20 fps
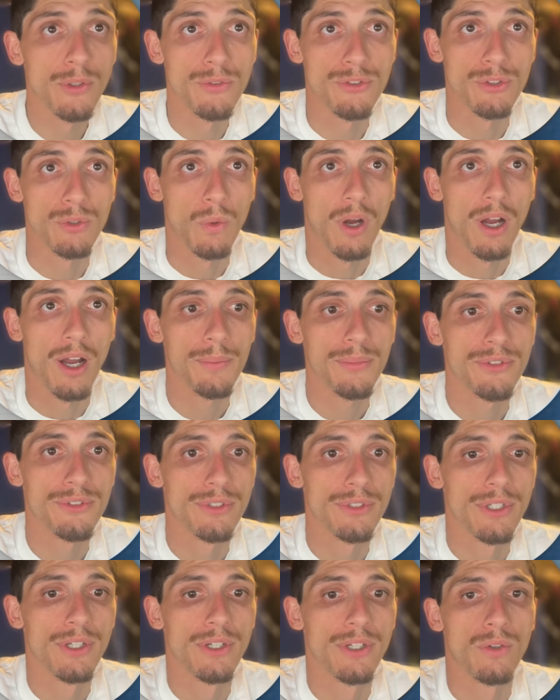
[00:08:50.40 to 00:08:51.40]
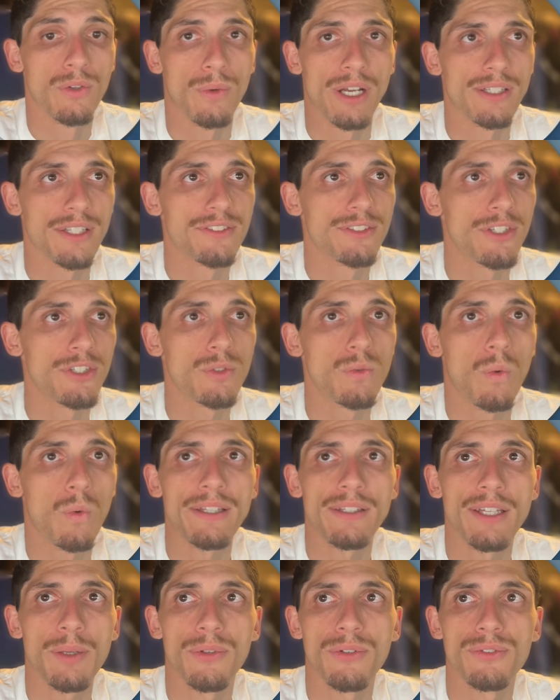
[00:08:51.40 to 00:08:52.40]
Zuops, right? Let's say you white
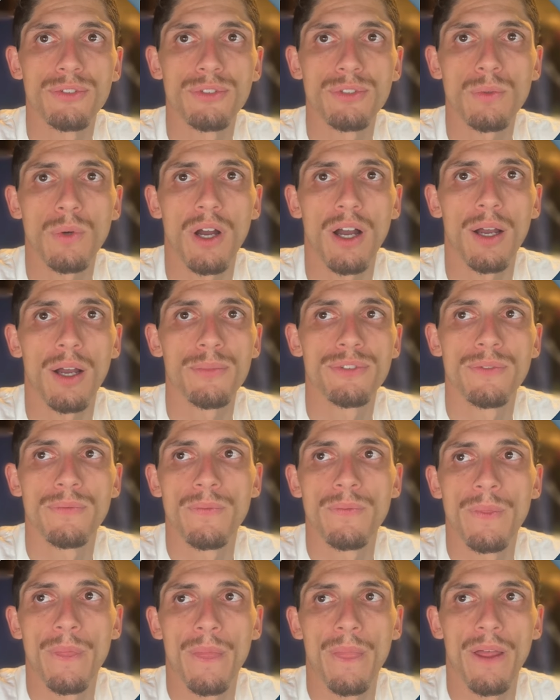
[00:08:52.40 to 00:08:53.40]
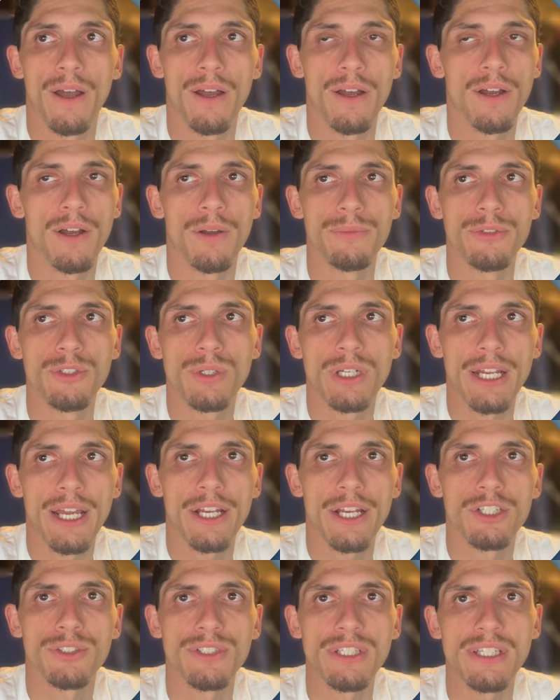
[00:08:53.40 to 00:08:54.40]
label Zuops, you can
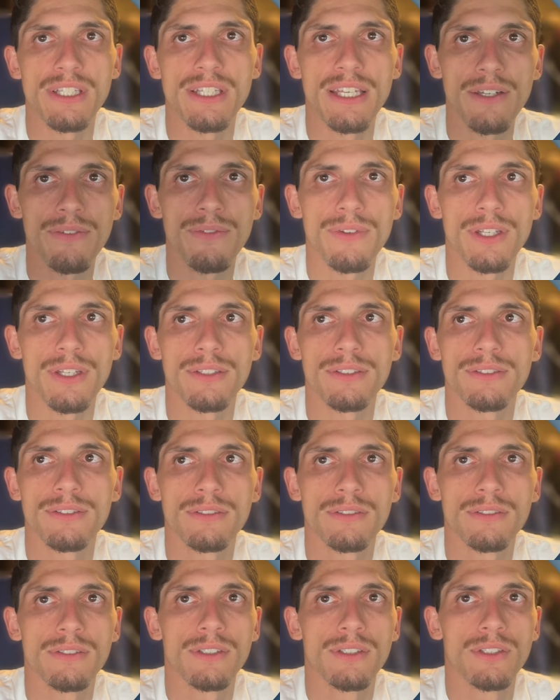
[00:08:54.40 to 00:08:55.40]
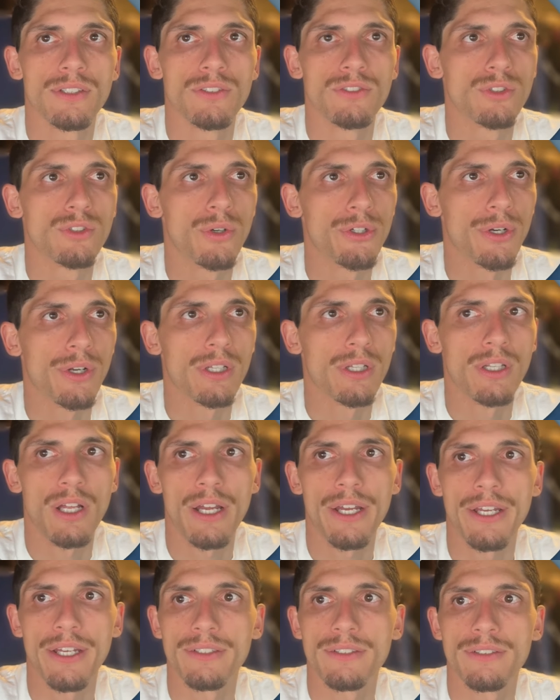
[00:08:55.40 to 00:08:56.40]
actually give this to your
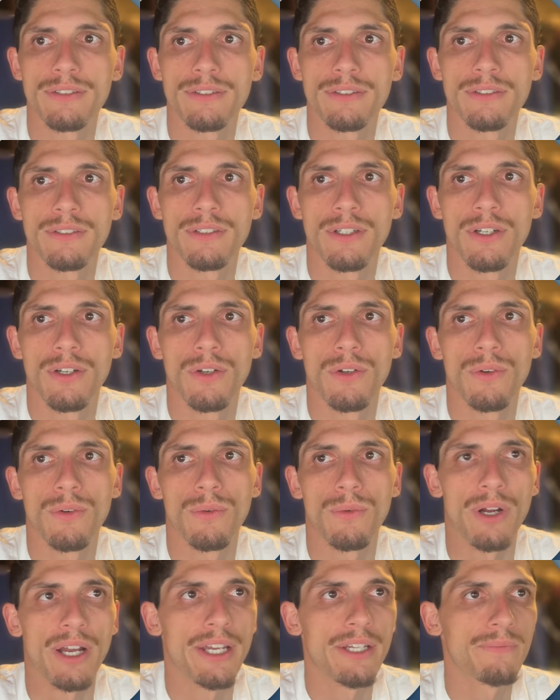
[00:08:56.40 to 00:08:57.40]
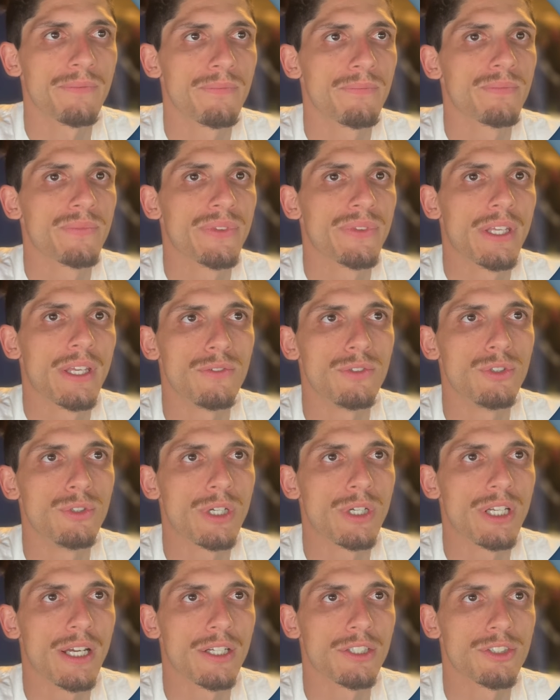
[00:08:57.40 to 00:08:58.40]
clients, right? You can
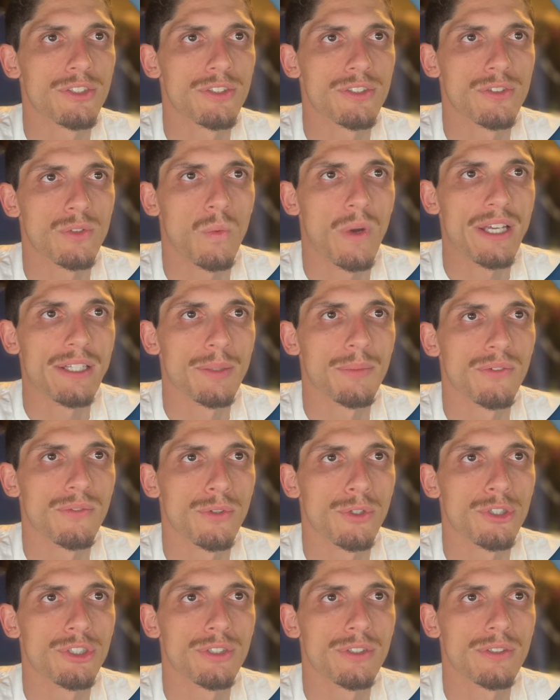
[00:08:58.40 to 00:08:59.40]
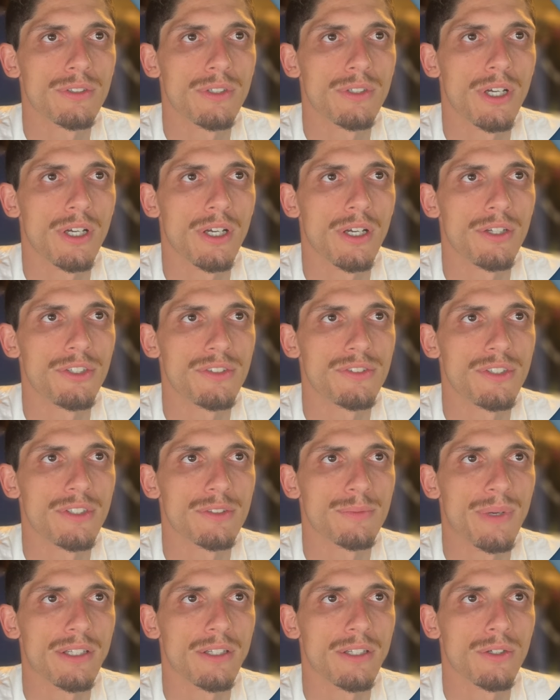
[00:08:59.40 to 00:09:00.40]
actually, this is a white label version. And you can see it's
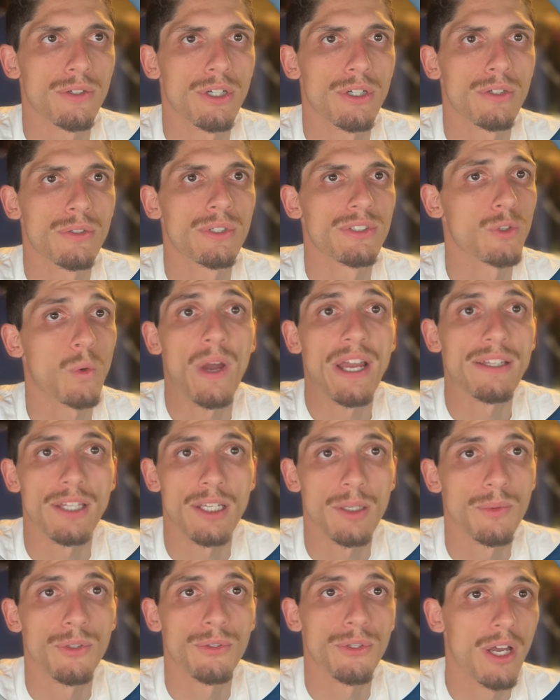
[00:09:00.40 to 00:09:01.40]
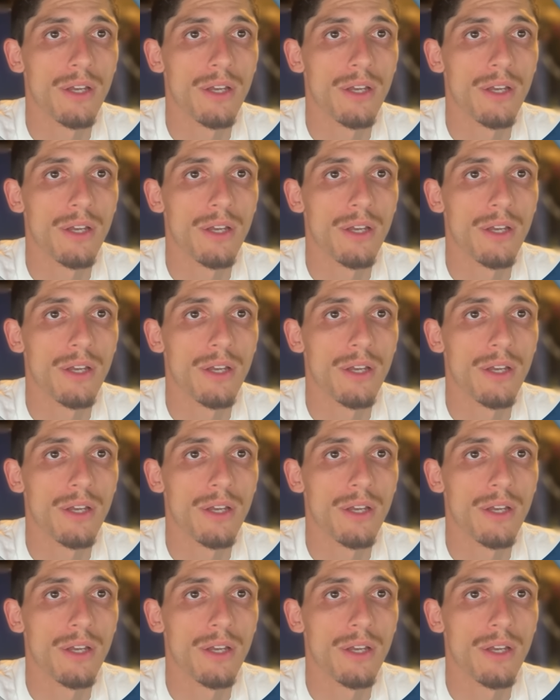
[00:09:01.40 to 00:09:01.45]
my logo. It's a white labeled of